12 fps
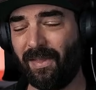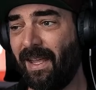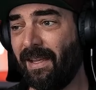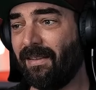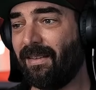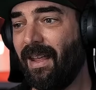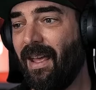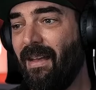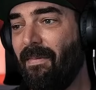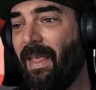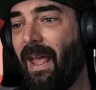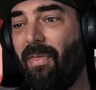of things,
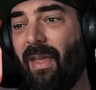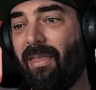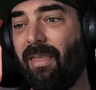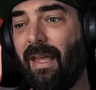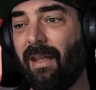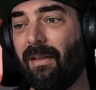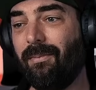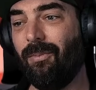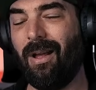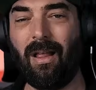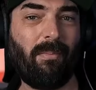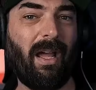and they think,
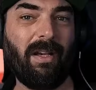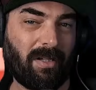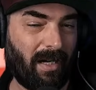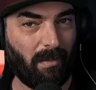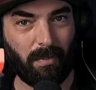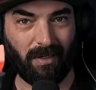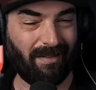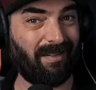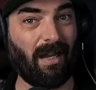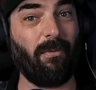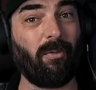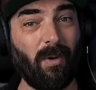well, I'm not trying to build a
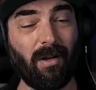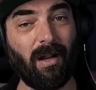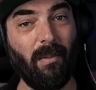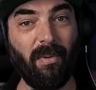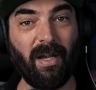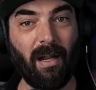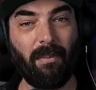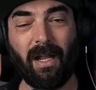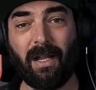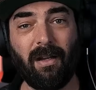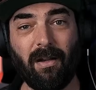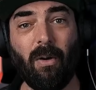software company. I'm
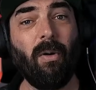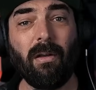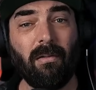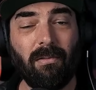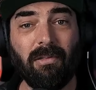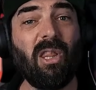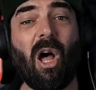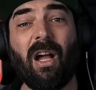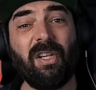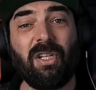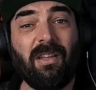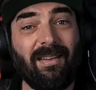not going to go and
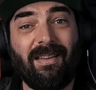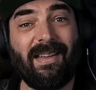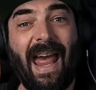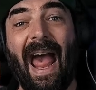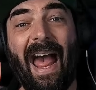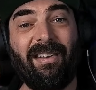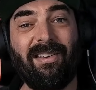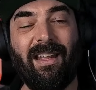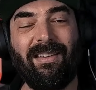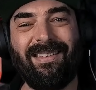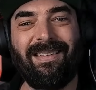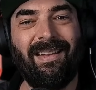launch a SaaS.
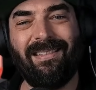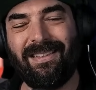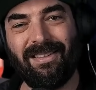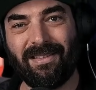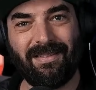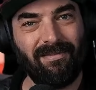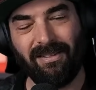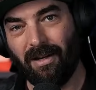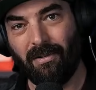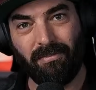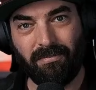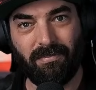That's just, you
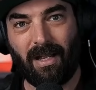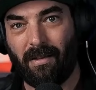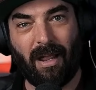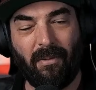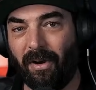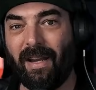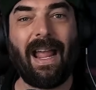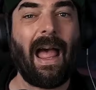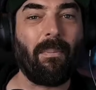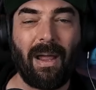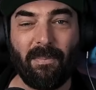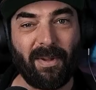know, I've already
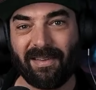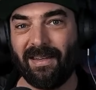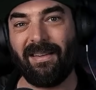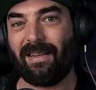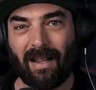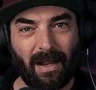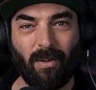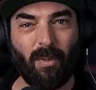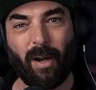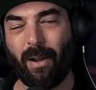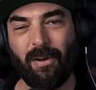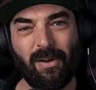got my business. So I don't
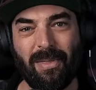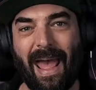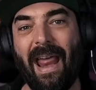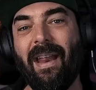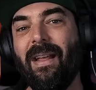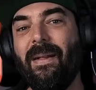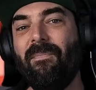want to go do that,